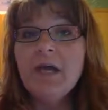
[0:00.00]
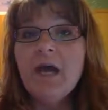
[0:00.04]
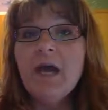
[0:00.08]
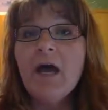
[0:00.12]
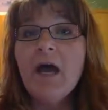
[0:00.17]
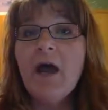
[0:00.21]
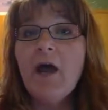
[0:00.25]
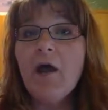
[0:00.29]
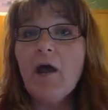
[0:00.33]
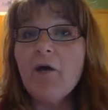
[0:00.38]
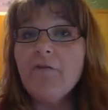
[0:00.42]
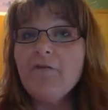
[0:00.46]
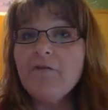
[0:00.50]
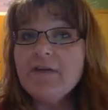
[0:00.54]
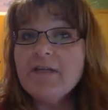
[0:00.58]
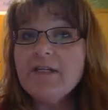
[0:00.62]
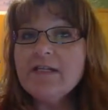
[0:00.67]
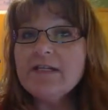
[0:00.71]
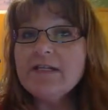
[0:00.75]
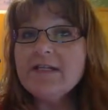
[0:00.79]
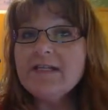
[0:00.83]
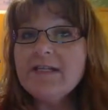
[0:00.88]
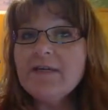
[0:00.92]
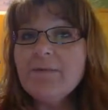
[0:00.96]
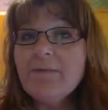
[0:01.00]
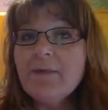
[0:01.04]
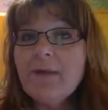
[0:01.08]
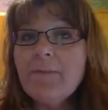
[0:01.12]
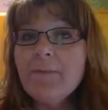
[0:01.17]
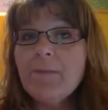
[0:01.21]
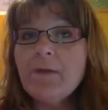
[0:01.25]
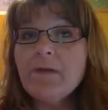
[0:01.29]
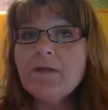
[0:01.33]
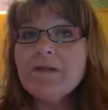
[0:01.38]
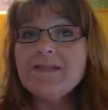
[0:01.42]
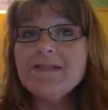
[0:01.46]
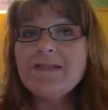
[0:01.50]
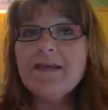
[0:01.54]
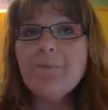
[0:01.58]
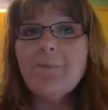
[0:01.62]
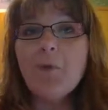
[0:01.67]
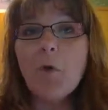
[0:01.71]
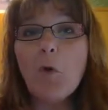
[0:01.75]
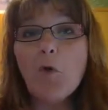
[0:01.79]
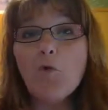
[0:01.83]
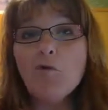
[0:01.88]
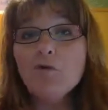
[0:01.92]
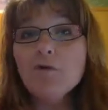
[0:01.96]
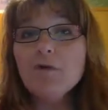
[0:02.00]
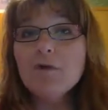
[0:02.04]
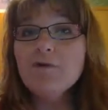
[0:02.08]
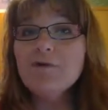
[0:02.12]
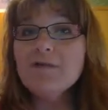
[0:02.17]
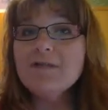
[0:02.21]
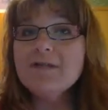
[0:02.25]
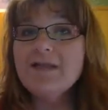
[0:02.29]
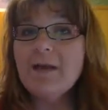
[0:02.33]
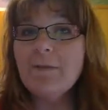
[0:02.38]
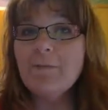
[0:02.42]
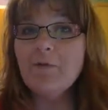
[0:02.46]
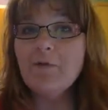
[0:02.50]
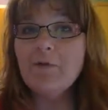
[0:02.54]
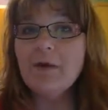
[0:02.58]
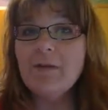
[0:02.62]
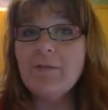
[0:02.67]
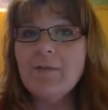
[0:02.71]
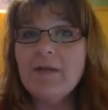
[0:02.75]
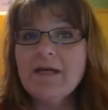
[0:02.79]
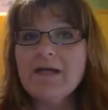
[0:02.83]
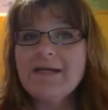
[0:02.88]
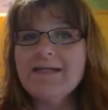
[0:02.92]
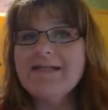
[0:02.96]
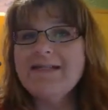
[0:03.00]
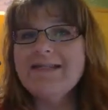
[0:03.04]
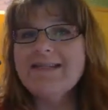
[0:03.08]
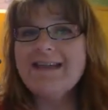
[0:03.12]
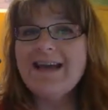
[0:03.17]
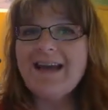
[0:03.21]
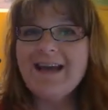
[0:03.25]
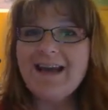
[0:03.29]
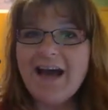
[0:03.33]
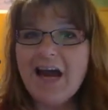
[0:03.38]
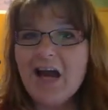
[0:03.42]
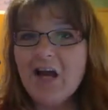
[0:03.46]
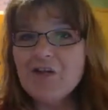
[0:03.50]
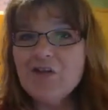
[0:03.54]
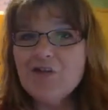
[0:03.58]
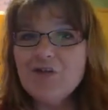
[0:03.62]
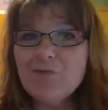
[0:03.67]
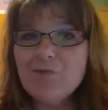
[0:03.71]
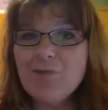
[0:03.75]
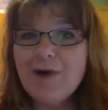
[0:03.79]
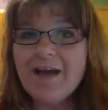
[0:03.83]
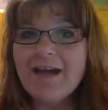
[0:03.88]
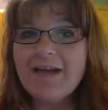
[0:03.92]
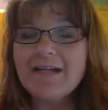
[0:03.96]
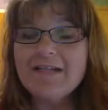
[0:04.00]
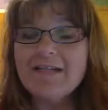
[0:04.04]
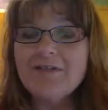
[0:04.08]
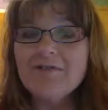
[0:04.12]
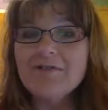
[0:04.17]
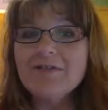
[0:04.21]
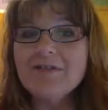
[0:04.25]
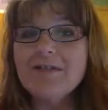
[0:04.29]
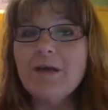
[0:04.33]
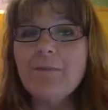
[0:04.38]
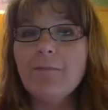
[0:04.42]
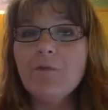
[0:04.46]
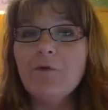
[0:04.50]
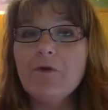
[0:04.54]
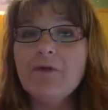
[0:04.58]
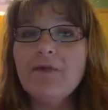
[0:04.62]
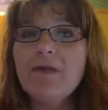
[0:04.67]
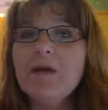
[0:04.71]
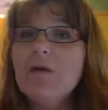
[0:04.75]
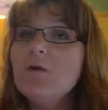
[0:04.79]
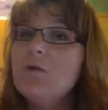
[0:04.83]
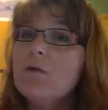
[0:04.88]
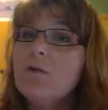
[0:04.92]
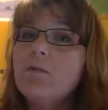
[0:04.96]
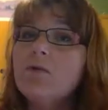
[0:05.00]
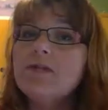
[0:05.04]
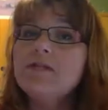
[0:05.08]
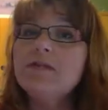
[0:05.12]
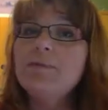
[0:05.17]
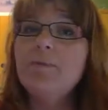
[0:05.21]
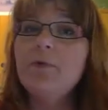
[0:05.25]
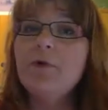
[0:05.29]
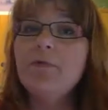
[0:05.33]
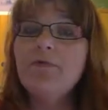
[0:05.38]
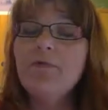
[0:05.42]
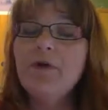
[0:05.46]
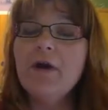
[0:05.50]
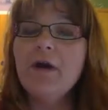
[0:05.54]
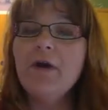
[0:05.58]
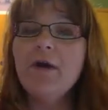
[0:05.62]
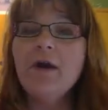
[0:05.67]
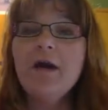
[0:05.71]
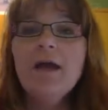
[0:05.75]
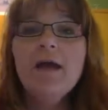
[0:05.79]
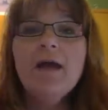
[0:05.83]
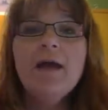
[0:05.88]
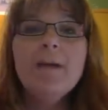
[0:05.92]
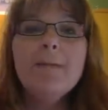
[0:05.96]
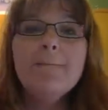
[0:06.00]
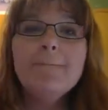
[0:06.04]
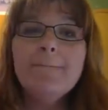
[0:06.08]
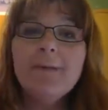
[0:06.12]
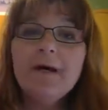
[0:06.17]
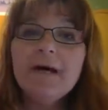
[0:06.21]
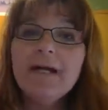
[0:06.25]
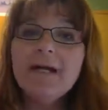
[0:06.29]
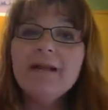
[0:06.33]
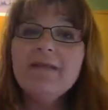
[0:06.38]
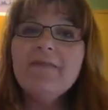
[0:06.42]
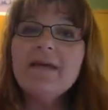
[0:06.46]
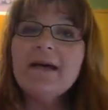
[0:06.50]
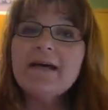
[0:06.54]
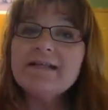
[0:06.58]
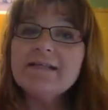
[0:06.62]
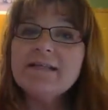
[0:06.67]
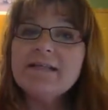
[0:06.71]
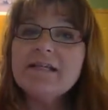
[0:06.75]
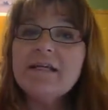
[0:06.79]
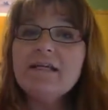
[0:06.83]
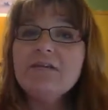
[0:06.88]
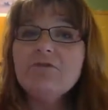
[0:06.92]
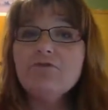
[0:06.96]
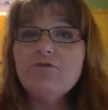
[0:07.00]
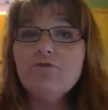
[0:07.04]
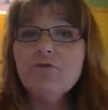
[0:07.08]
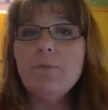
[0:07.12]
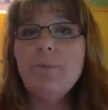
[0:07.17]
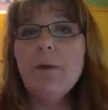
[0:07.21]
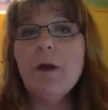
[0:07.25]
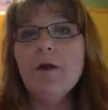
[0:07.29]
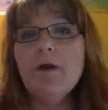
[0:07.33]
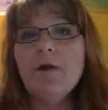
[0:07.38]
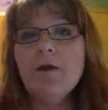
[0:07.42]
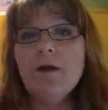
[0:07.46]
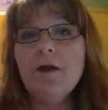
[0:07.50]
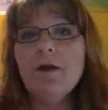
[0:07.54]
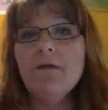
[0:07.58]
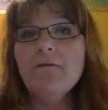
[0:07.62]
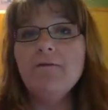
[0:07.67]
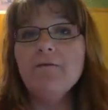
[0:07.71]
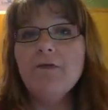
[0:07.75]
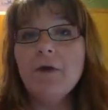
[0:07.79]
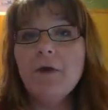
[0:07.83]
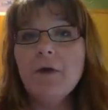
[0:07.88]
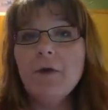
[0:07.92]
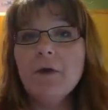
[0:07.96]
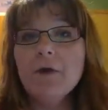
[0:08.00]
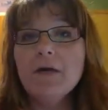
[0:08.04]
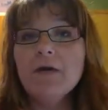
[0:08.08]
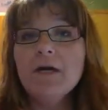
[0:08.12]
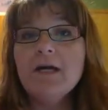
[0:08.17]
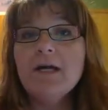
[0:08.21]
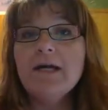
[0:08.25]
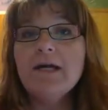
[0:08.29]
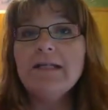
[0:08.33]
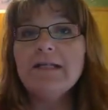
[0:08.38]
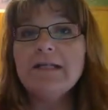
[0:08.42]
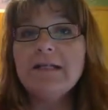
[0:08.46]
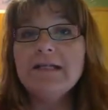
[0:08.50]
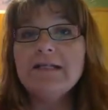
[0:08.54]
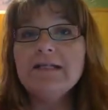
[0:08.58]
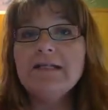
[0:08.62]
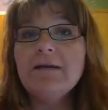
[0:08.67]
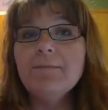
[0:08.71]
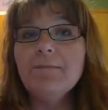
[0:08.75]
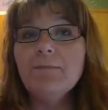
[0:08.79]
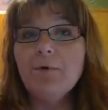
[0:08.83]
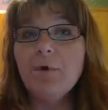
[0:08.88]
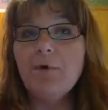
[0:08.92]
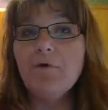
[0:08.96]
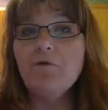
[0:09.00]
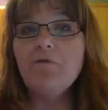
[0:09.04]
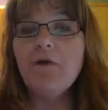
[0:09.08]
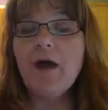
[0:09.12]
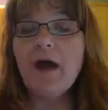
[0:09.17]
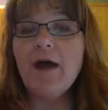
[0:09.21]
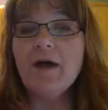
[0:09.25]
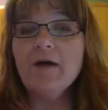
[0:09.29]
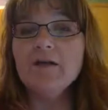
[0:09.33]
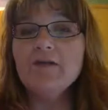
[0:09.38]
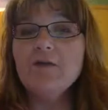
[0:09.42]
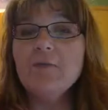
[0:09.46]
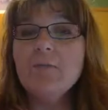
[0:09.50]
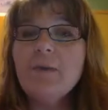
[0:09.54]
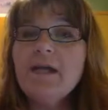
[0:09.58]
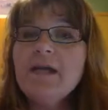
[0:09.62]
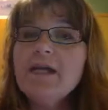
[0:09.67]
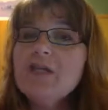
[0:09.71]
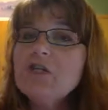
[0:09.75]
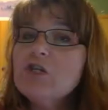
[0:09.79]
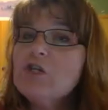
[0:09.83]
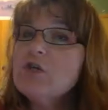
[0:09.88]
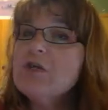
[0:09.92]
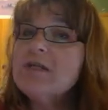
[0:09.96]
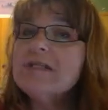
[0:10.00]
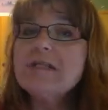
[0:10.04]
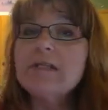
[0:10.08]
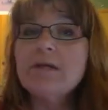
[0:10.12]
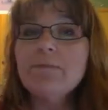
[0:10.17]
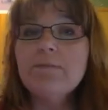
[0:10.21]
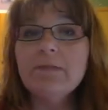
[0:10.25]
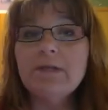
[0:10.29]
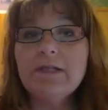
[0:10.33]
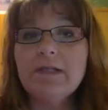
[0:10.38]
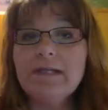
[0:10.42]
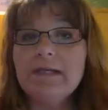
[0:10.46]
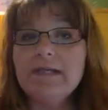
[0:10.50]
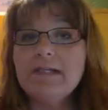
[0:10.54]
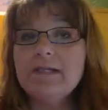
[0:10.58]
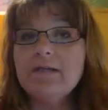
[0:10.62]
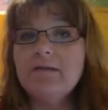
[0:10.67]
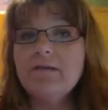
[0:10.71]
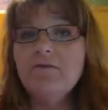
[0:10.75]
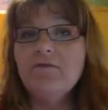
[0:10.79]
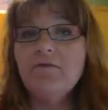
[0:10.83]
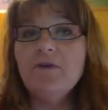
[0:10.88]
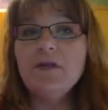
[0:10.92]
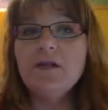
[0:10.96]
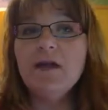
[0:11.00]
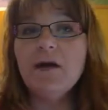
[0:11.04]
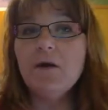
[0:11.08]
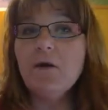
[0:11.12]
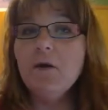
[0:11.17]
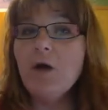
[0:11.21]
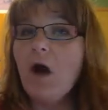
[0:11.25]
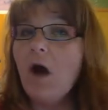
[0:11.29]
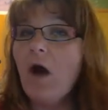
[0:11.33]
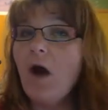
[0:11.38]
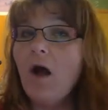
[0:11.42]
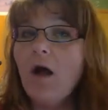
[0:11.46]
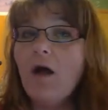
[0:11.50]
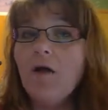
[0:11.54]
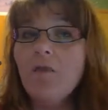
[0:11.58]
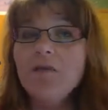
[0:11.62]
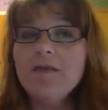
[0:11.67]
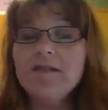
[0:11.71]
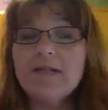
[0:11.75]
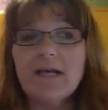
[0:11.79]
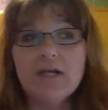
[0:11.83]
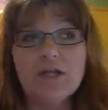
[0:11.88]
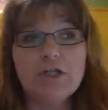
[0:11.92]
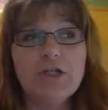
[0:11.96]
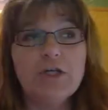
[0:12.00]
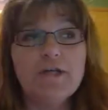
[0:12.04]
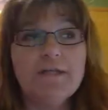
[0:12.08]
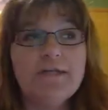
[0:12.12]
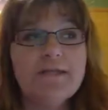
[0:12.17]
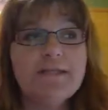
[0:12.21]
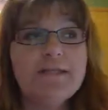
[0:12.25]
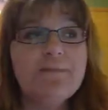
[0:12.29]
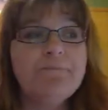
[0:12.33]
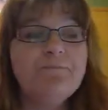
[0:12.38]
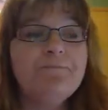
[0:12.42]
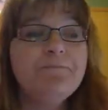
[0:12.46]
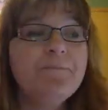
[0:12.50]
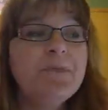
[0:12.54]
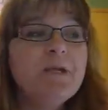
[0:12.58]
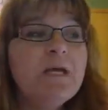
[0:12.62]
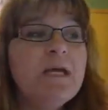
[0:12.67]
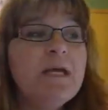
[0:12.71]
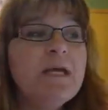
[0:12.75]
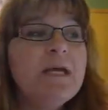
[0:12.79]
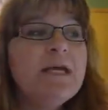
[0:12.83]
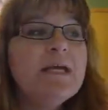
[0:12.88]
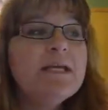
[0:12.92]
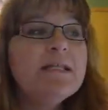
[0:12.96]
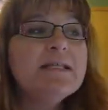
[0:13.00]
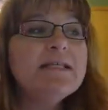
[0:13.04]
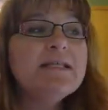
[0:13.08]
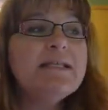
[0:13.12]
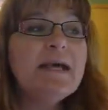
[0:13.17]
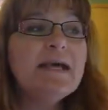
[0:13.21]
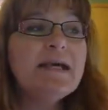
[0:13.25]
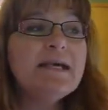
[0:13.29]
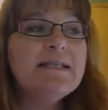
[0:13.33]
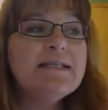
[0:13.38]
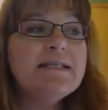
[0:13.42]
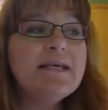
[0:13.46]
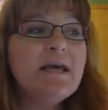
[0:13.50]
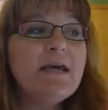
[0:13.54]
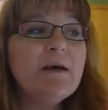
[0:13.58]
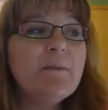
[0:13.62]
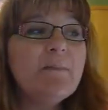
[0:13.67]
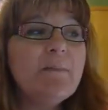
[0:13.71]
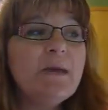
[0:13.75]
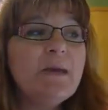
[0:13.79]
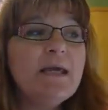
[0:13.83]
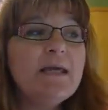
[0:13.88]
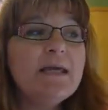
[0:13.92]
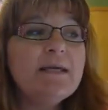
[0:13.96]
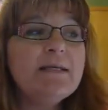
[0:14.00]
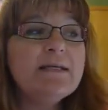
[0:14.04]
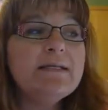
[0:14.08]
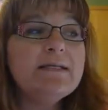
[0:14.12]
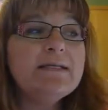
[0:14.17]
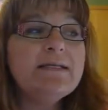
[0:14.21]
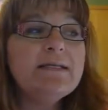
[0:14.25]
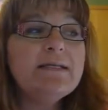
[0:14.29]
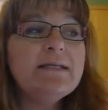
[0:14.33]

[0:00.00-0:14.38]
I often see people skip over their summary because it's kind of hard to write their summary. They don't know what to put there, but that's an integral part of your LinkedIn profile. So make sure it's complete. Fill out all the sections. The second tip is